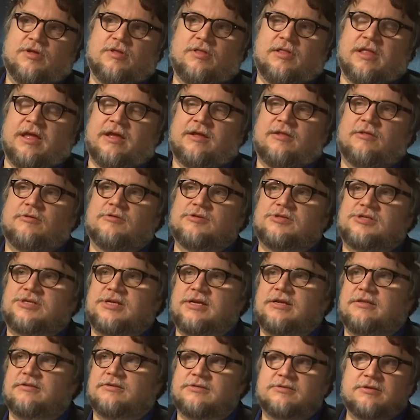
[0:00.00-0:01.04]
Like
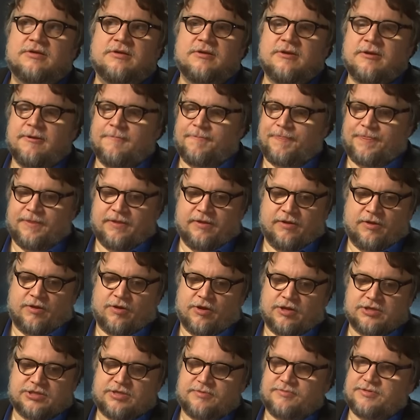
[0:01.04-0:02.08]
Lucille's
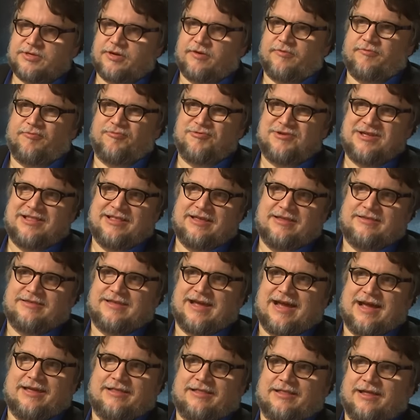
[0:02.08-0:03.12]
costumes are really
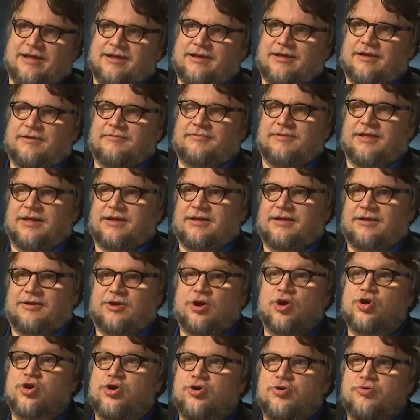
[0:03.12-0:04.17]
tight, like a
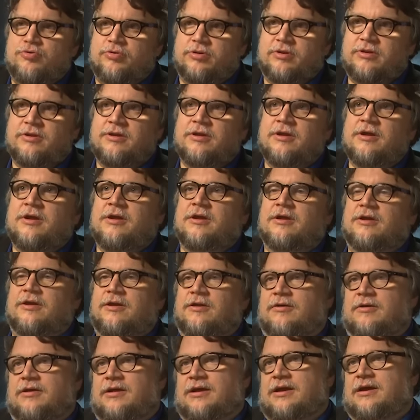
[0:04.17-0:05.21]
cocoon, you
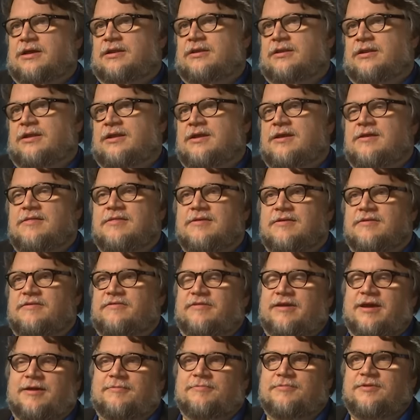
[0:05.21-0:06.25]
know, and Edith's
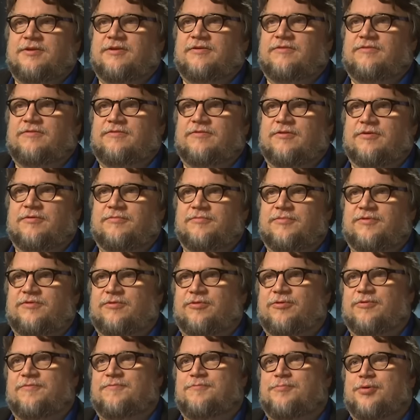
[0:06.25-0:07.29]
have this
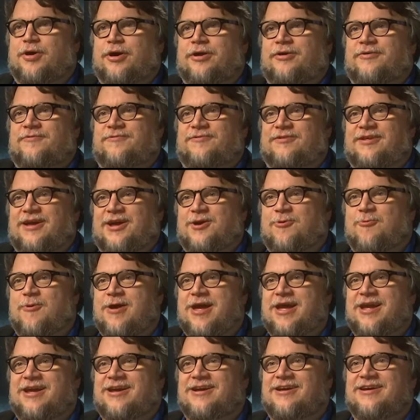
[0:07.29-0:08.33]
sort of butterfly
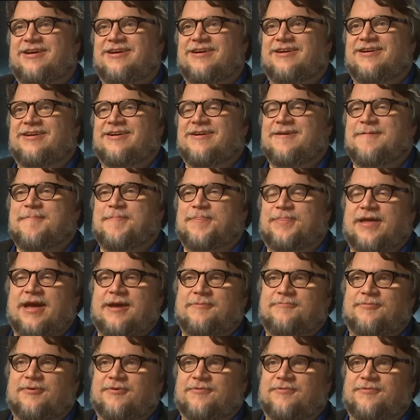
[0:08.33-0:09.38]
wing
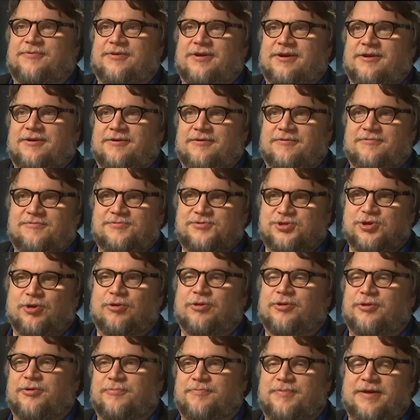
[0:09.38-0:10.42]
type of
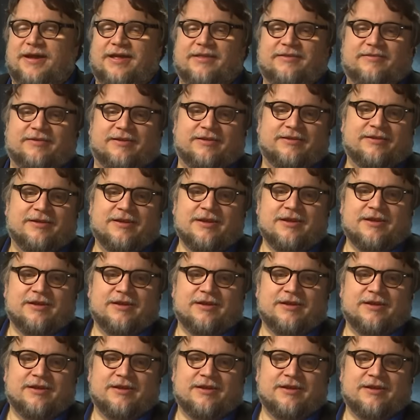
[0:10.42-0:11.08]
shoulder pads, and